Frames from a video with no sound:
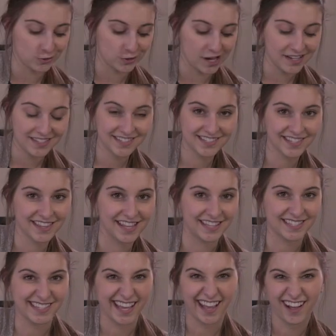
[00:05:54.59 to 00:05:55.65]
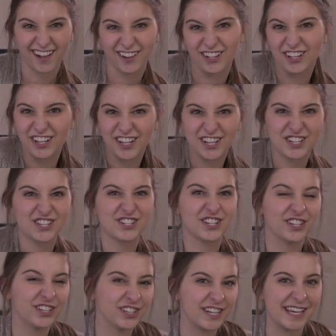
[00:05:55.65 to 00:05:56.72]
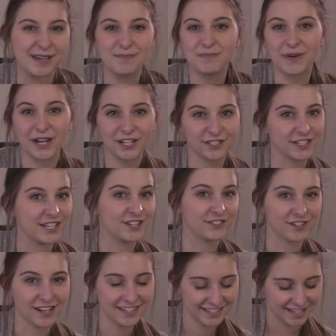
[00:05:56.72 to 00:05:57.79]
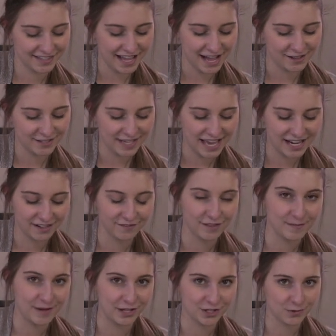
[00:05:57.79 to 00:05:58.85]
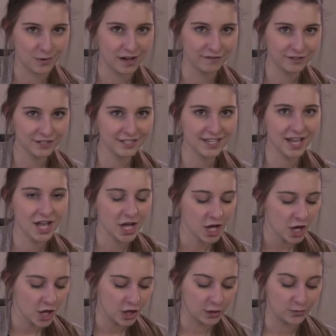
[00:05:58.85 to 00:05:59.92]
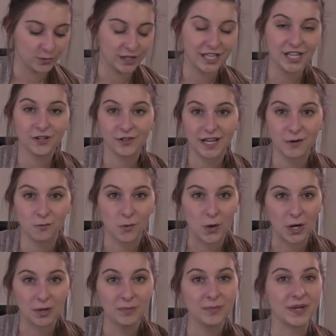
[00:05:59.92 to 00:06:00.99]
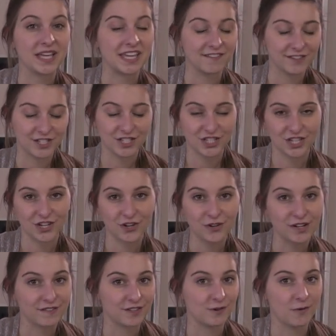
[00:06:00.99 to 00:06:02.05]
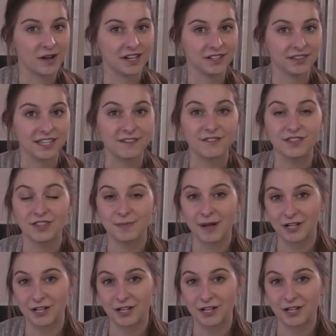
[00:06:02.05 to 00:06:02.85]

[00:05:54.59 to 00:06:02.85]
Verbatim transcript: crust that's like a good sugary, buttery crust on the outside of the Belgian waffles. They're really great warm, but even too, if you wanna leave the